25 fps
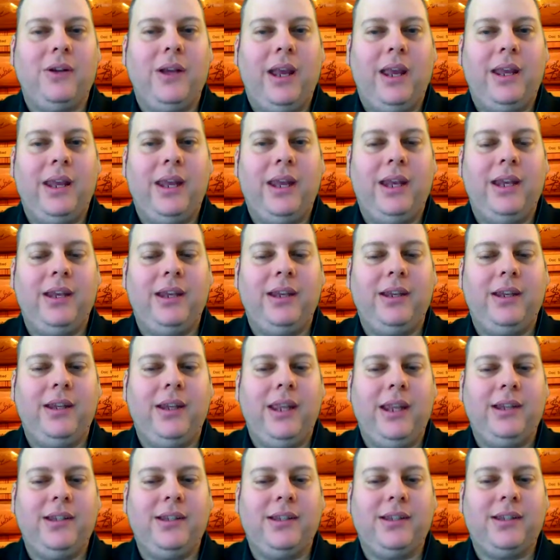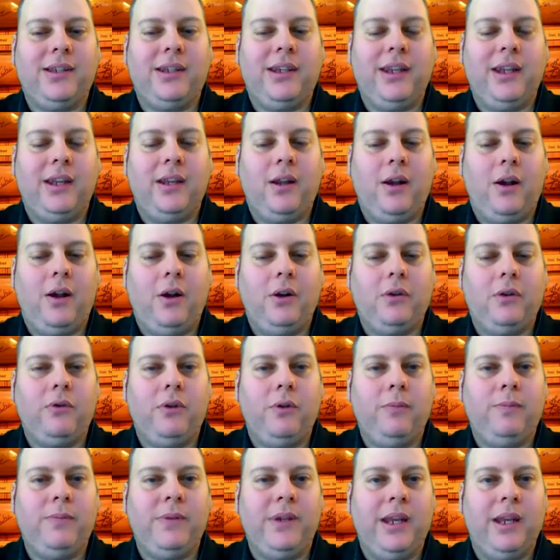And then they just get all
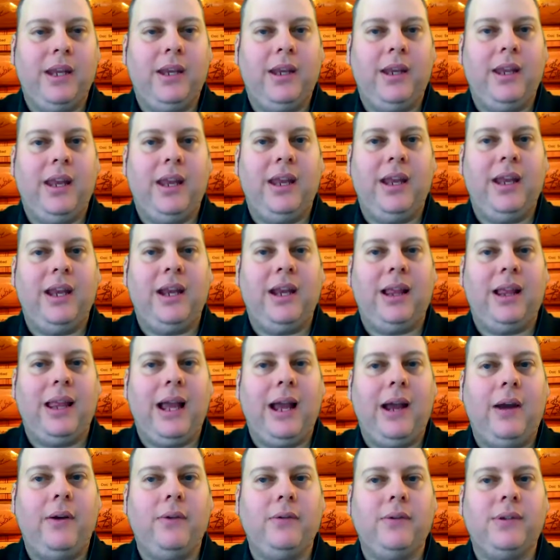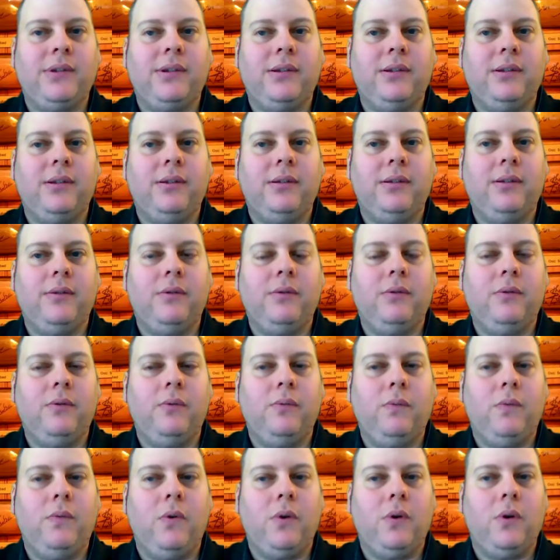grouped in, and it allows
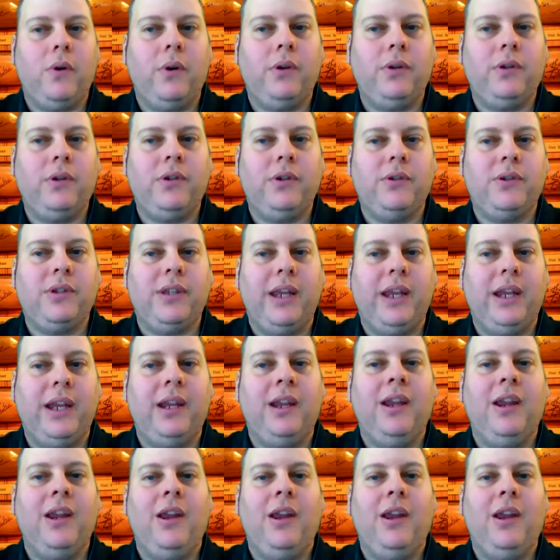Warren to say